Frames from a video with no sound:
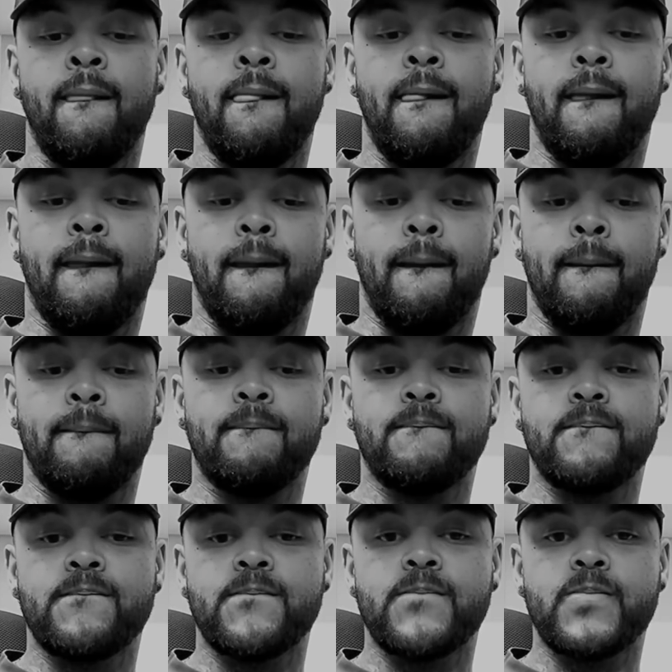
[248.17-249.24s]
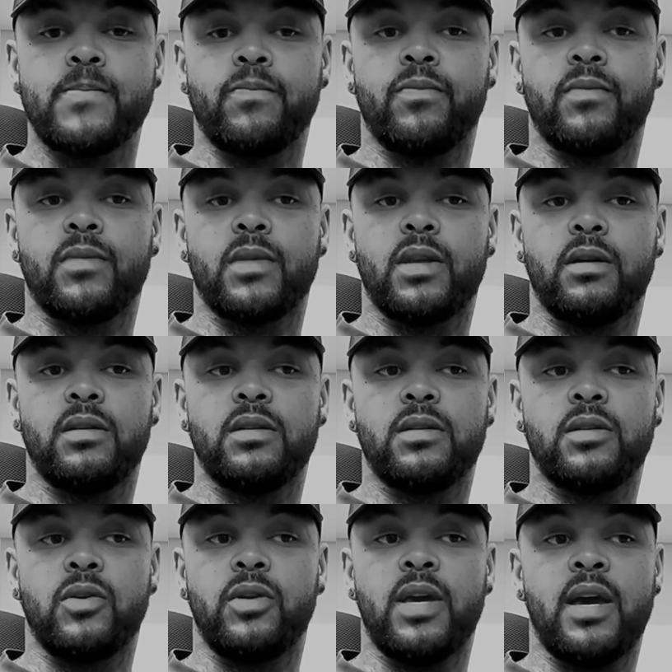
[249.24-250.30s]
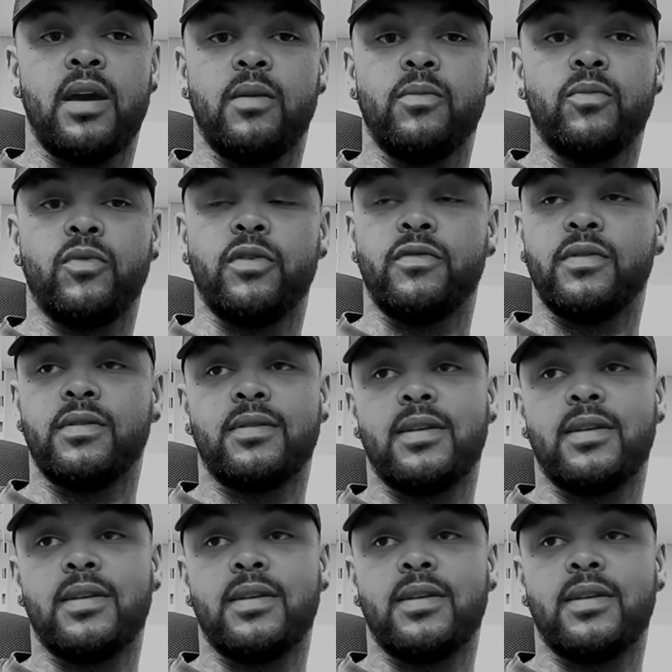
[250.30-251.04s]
So yeah, with